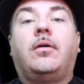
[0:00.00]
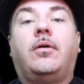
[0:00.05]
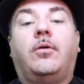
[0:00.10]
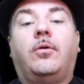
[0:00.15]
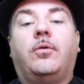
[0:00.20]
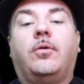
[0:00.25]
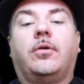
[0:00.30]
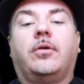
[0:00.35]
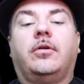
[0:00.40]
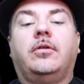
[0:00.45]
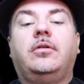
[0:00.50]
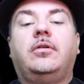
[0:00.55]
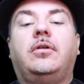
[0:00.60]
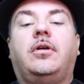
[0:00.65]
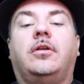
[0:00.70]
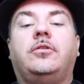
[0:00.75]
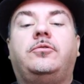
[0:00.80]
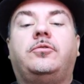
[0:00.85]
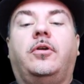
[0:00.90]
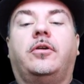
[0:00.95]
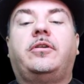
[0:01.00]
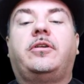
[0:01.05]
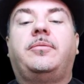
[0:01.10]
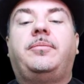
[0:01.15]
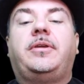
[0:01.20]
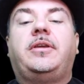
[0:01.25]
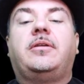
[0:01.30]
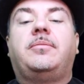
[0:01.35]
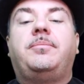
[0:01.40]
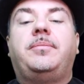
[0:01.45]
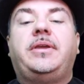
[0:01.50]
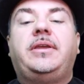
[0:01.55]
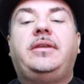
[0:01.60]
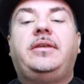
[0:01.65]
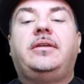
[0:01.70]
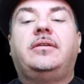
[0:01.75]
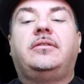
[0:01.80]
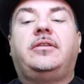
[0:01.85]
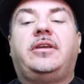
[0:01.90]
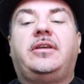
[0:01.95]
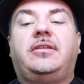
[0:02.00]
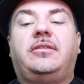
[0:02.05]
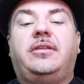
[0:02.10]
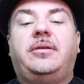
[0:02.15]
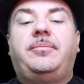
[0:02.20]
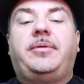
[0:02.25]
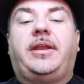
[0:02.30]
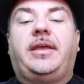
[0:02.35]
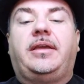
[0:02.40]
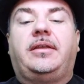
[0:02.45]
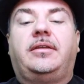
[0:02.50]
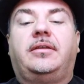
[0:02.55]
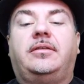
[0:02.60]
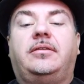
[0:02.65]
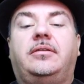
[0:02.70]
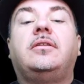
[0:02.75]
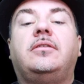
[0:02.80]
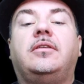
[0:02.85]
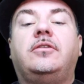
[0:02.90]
or a drug can be immediately eliminated.